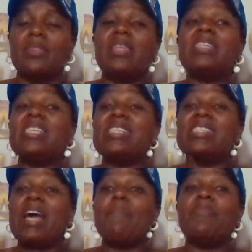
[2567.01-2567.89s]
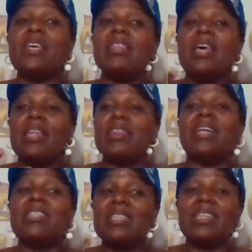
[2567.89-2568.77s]
This is something
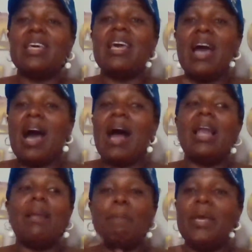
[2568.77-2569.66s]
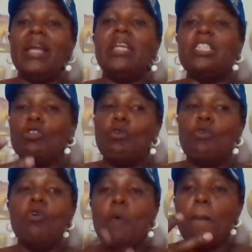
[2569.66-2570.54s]
that they are made
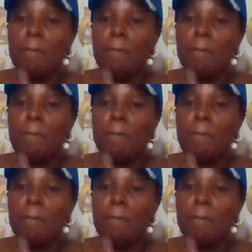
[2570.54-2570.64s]
to